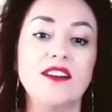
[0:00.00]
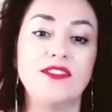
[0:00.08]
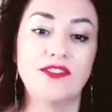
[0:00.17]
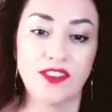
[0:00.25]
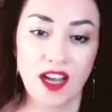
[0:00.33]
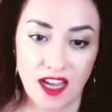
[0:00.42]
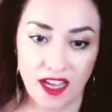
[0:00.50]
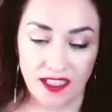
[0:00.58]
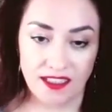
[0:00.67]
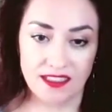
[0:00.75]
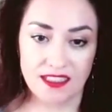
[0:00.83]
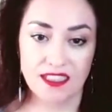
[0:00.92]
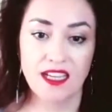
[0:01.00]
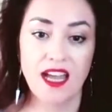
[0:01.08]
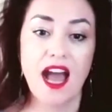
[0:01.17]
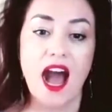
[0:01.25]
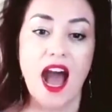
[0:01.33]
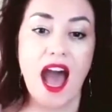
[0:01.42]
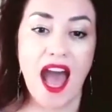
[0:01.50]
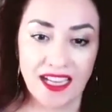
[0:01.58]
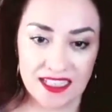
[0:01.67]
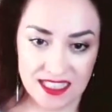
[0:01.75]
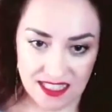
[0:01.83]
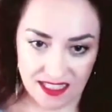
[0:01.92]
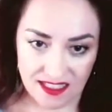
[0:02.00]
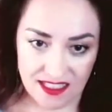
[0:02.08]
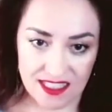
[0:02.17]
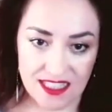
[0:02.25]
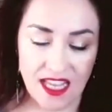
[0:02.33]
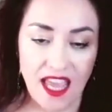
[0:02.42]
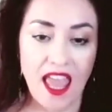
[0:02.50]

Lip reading: find, access,